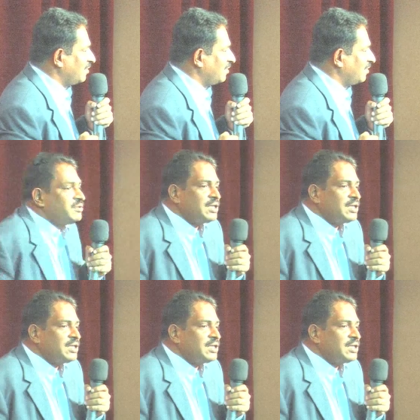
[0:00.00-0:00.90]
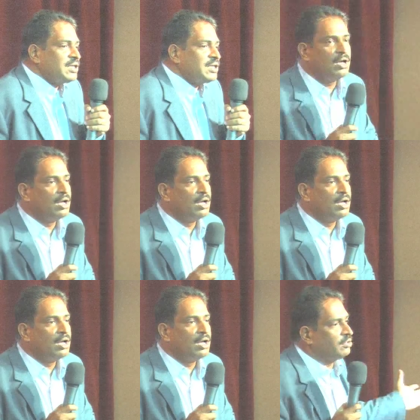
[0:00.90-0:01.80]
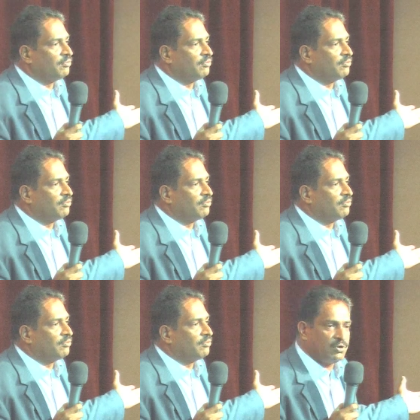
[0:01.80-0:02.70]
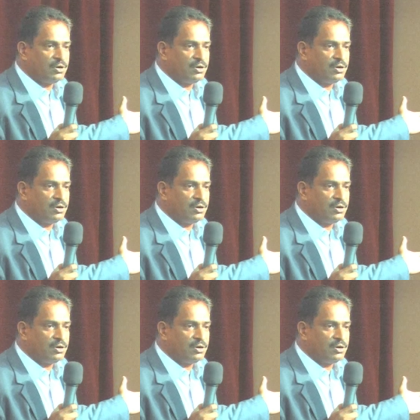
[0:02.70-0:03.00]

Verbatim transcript: So see, he said, "No, no, I couldn't walk. I couldn't walk.